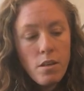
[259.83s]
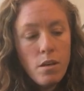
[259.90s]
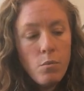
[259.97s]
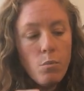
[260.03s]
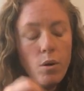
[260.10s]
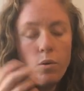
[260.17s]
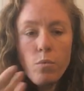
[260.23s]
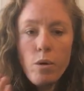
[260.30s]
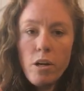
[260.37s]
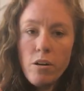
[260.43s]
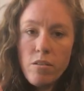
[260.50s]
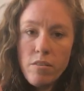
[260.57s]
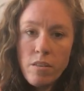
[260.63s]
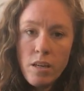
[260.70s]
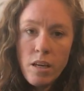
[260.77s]
One
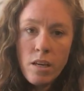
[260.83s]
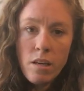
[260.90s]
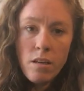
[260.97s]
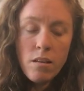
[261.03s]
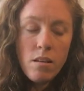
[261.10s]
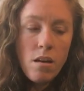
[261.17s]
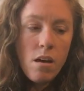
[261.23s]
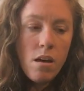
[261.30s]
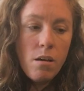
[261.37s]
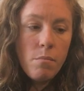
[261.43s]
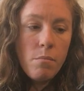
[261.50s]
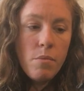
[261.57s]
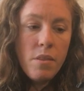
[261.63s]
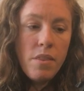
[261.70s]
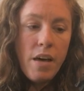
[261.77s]
weird thing
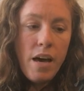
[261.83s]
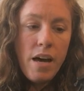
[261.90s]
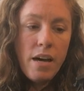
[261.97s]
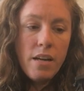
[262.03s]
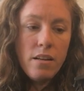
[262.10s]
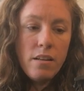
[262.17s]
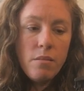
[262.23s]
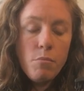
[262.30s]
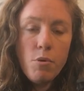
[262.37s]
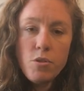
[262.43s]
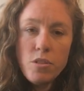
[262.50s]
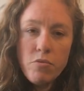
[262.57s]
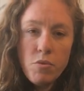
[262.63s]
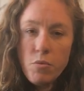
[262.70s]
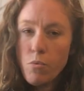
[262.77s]
um, that
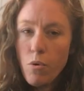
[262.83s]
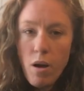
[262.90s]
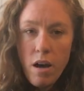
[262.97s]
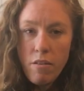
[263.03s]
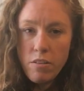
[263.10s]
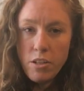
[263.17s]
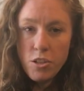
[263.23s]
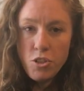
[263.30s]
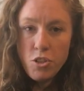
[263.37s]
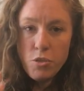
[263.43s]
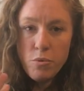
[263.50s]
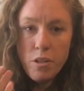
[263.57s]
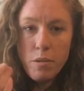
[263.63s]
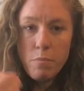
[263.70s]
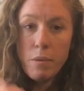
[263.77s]
most of you won't have an issue
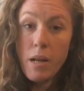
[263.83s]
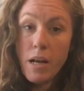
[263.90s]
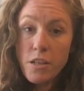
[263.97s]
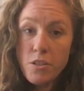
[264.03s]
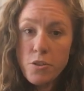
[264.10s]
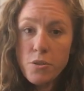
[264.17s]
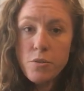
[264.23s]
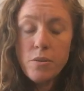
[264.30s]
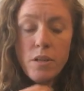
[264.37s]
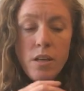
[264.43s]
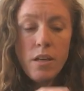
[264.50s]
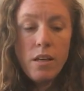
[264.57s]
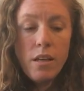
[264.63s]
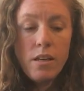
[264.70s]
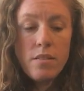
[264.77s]
with, but I do,
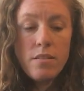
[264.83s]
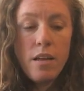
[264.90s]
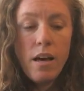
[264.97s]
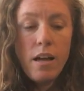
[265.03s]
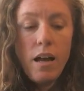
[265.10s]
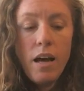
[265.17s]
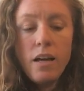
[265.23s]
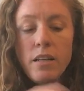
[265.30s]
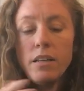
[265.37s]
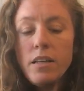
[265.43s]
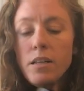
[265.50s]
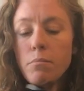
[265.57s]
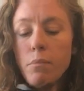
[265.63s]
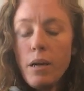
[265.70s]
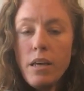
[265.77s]
is that I
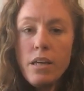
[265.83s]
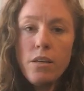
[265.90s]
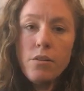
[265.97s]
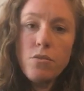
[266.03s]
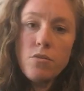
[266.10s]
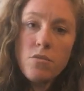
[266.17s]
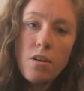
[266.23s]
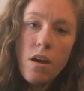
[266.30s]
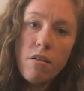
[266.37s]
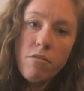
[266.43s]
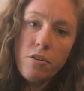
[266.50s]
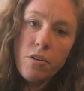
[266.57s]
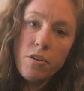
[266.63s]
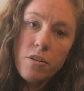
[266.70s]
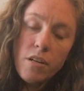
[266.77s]
need my heels
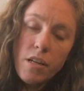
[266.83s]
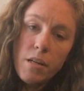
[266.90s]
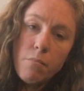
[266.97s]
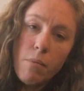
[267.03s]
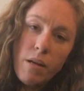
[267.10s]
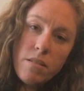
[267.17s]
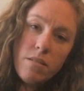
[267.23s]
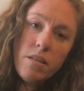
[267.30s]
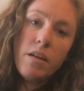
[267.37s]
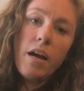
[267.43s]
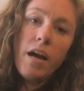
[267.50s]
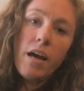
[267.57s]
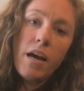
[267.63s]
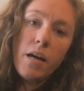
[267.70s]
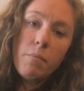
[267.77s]
covered in my sea
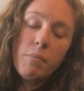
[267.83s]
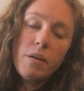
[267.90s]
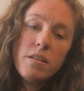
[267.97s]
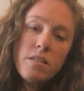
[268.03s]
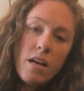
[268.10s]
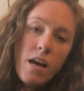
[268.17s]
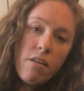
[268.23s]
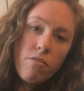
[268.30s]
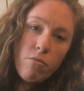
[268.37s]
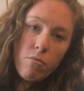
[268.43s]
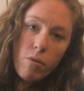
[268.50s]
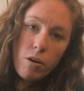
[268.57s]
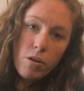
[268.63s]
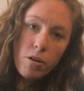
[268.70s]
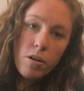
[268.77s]
kayak because I have a
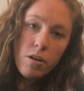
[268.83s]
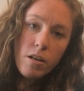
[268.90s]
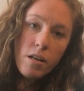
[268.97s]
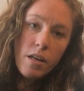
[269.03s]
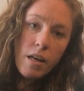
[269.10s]
rudder.